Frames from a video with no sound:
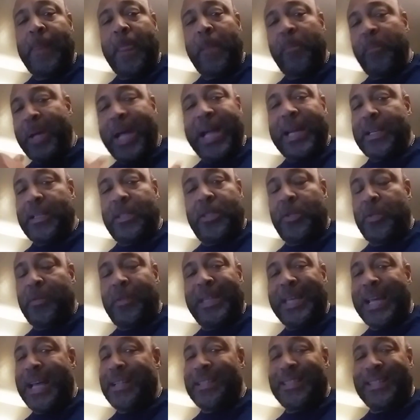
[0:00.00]
Back in
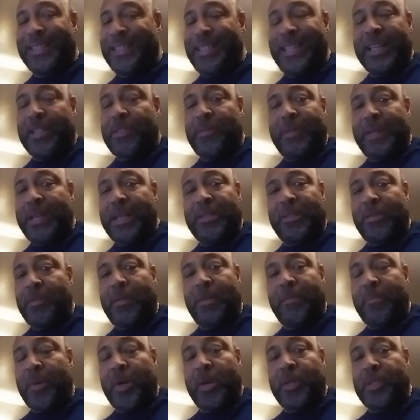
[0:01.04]
2006 when I was
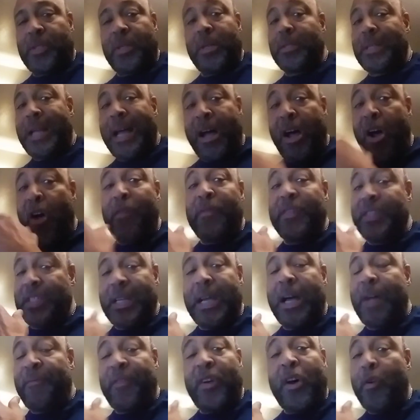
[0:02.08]
doing martial arts, I always,
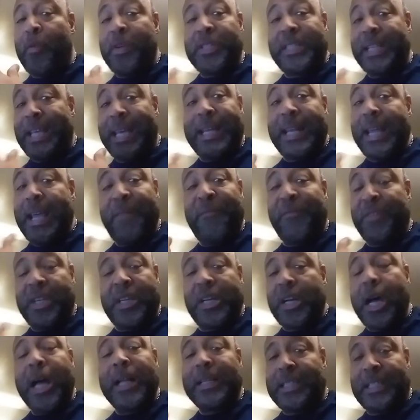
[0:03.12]
I've always had heavy
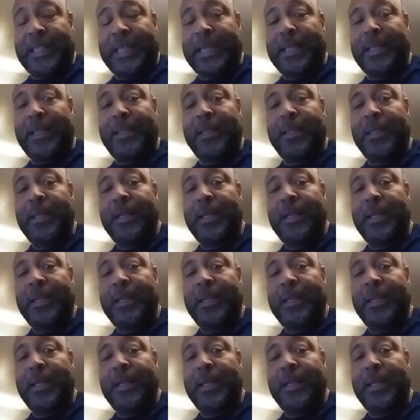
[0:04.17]
content.